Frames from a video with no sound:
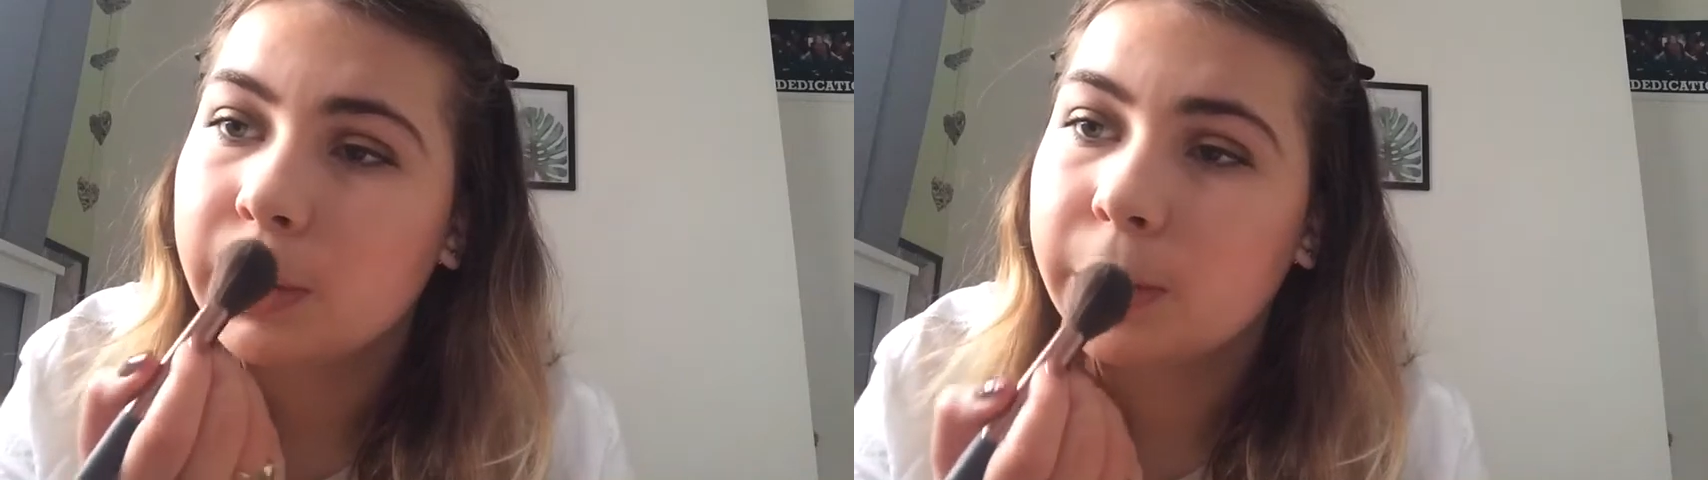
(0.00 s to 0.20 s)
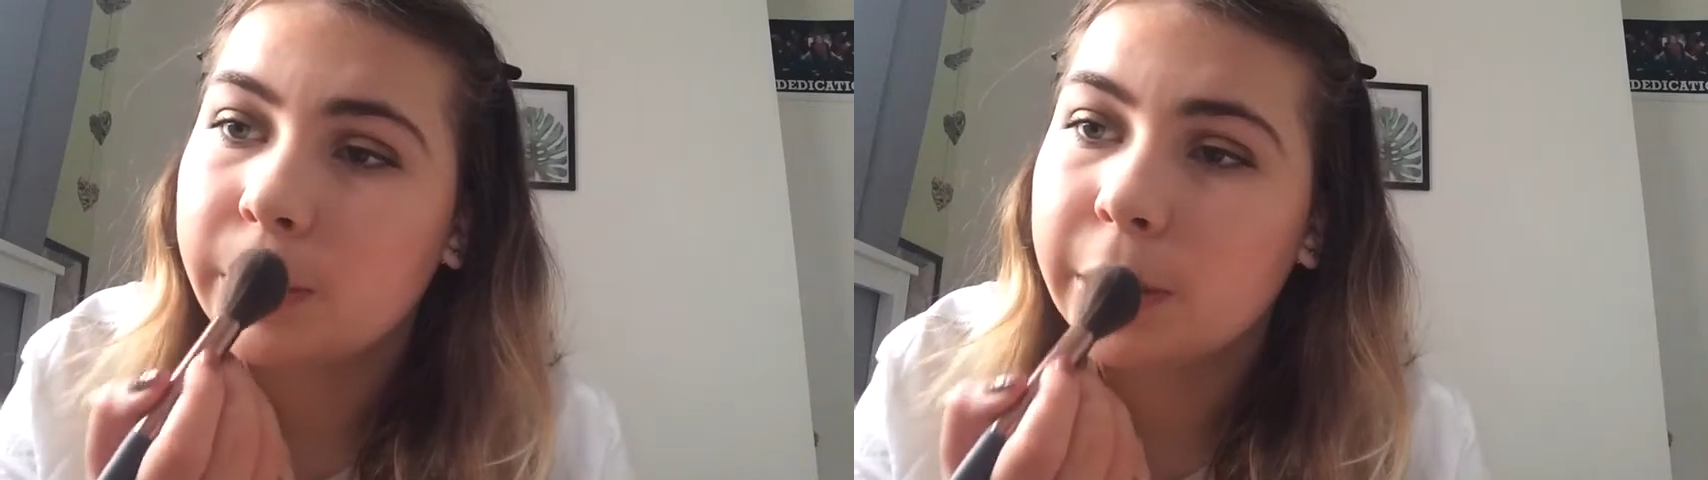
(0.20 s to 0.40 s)

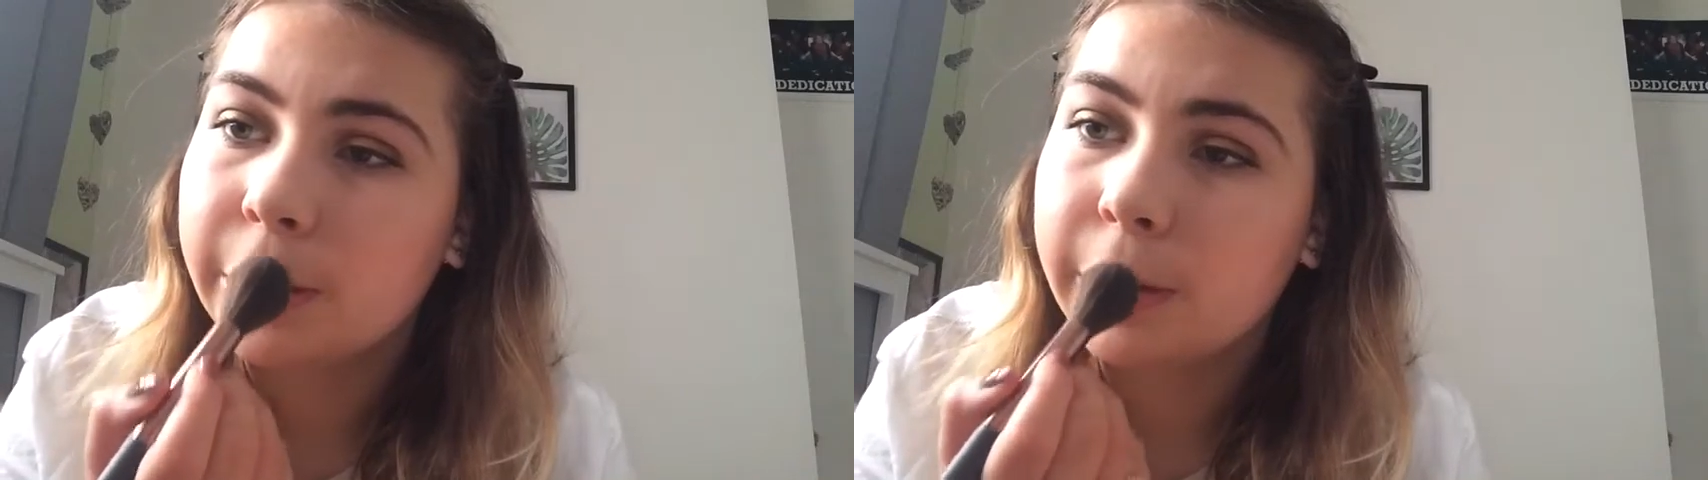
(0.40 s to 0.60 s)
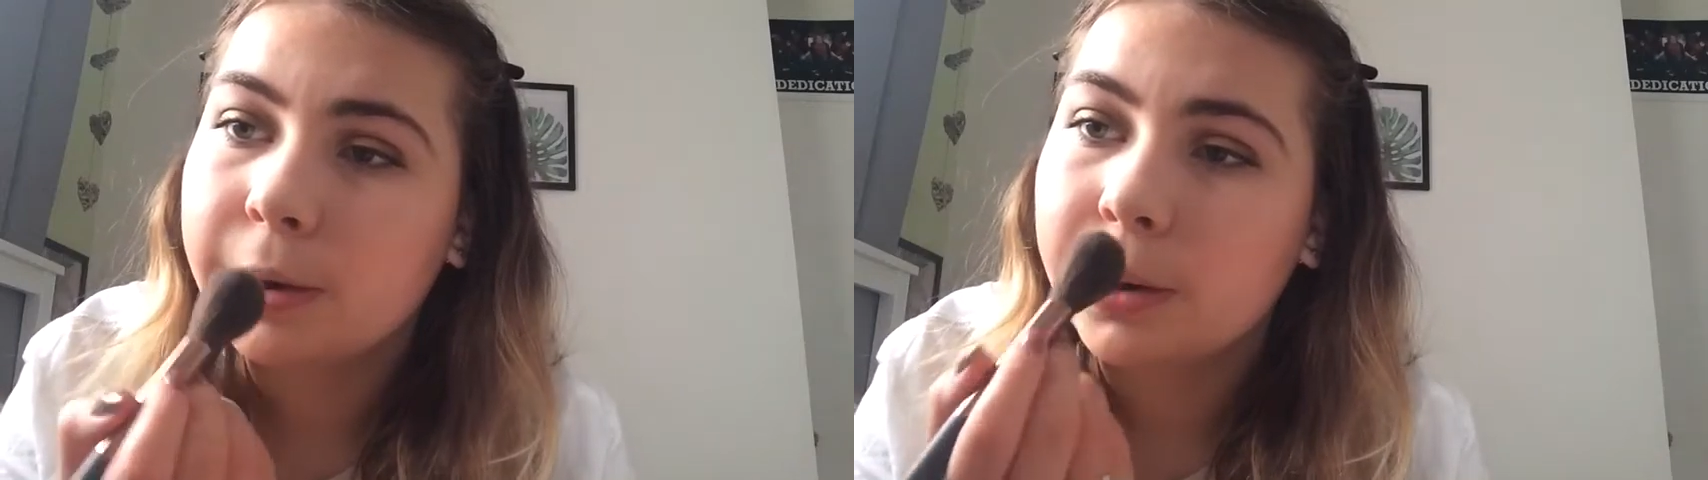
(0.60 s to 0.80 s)

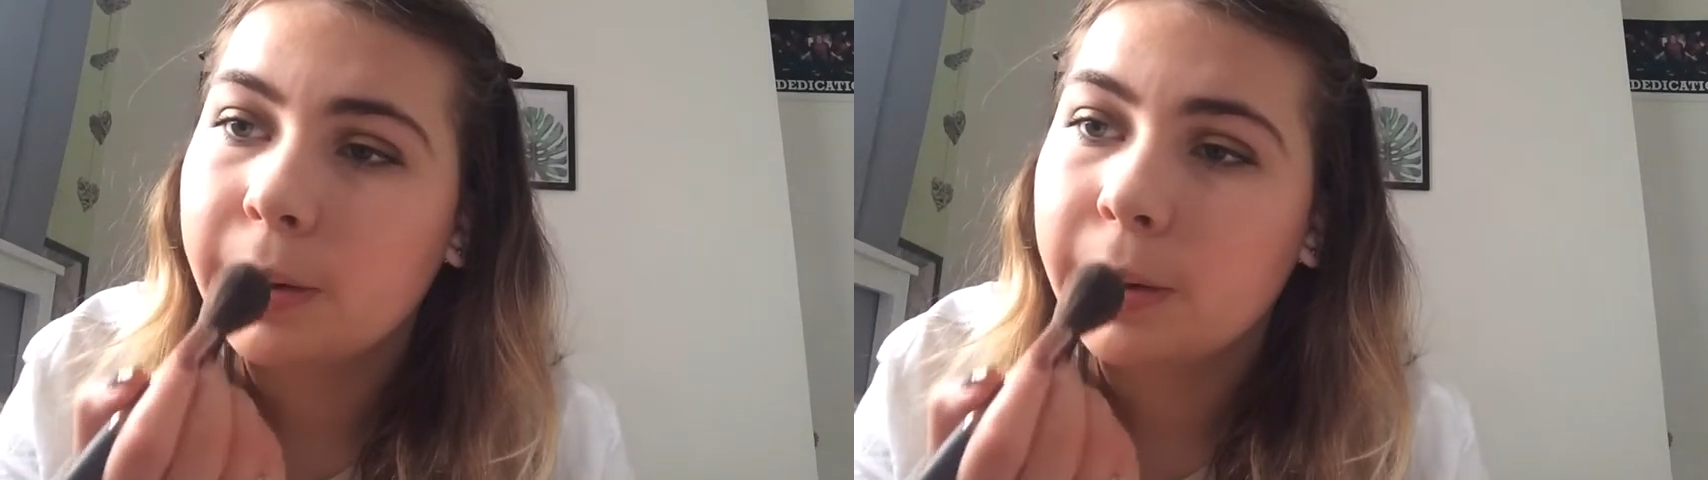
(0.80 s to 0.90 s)
Cupid